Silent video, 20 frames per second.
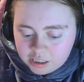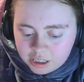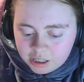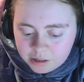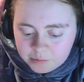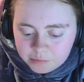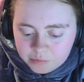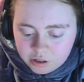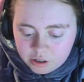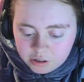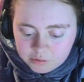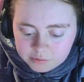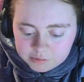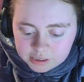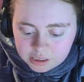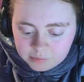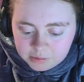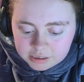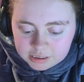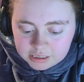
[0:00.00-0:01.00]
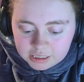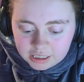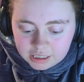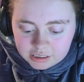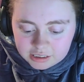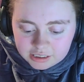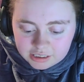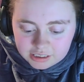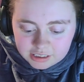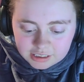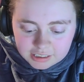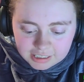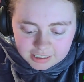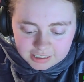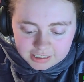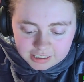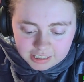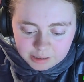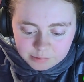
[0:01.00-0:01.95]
there were more of them and that, than